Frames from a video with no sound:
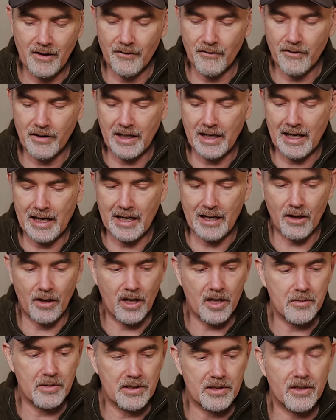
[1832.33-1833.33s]

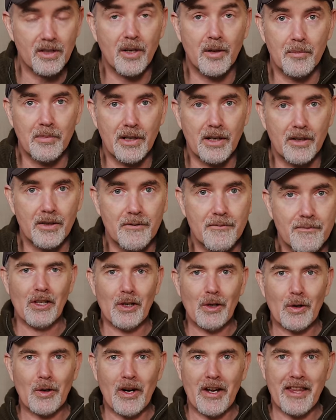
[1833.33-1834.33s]
VR-IBIS combo.
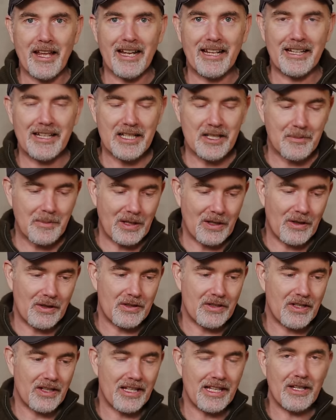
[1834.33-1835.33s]
All right, that leads me
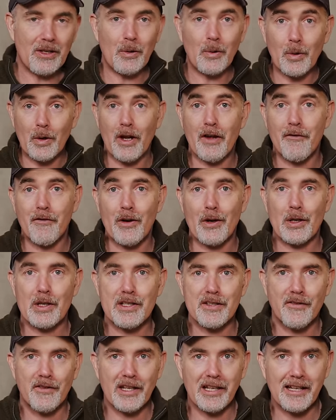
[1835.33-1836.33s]
on to the
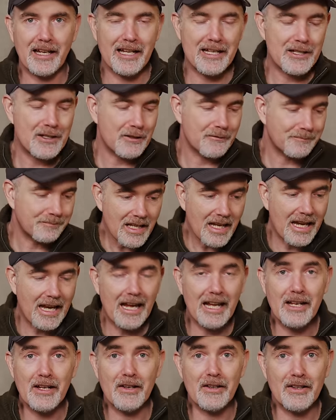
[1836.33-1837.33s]
autofocus of the lens.
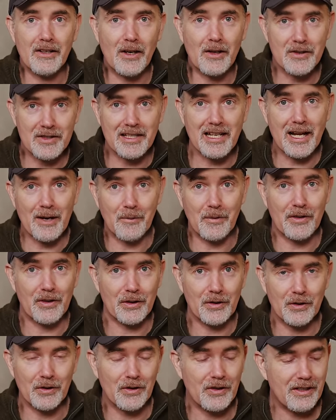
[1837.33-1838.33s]
And I'll start with the
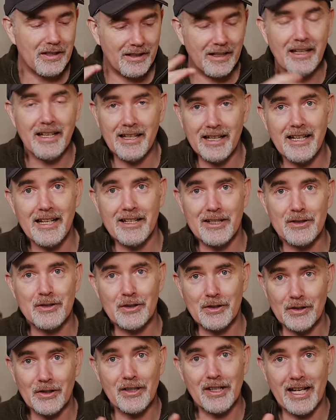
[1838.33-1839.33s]
good. It is
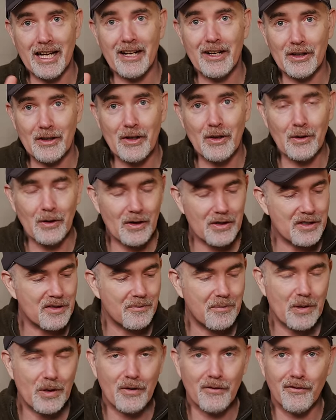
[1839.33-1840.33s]
good, and I got lots
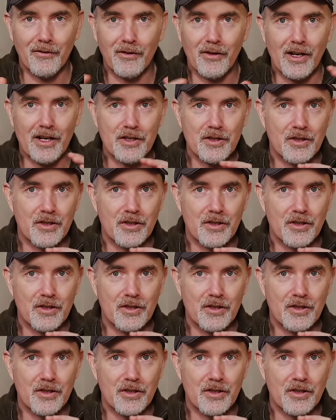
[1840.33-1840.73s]
of bird and flight